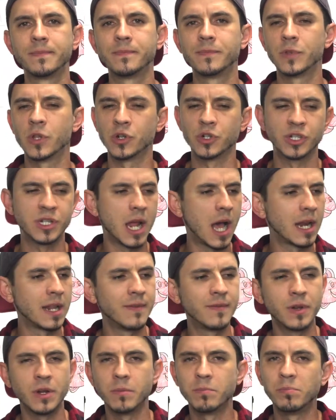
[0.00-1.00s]
There's not
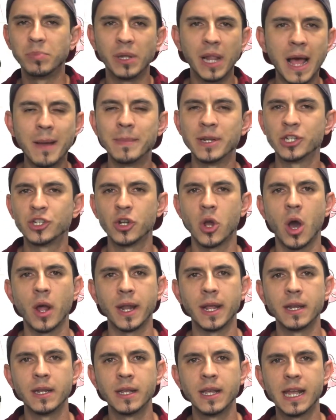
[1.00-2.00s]
even a blemish on
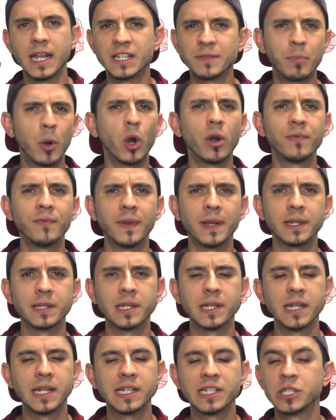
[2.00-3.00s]
it. It's perfect.
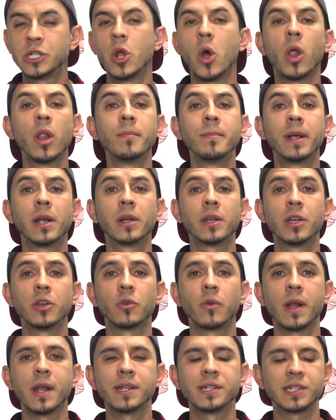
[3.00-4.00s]
It's the All-American
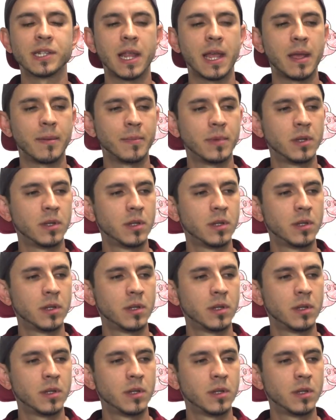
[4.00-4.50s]
Grand Slam.